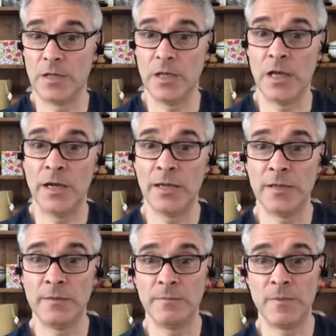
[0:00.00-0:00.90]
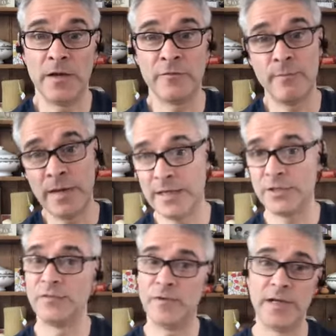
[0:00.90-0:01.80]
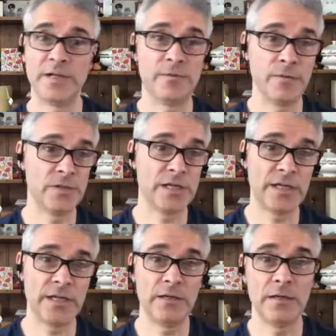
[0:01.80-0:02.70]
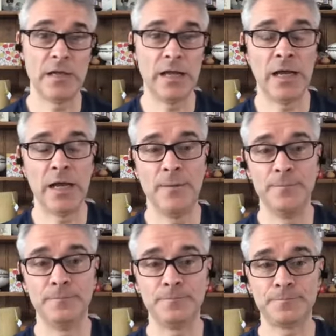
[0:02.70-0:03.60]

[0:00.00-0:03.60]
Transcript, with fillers: I I've managed to find a routine um,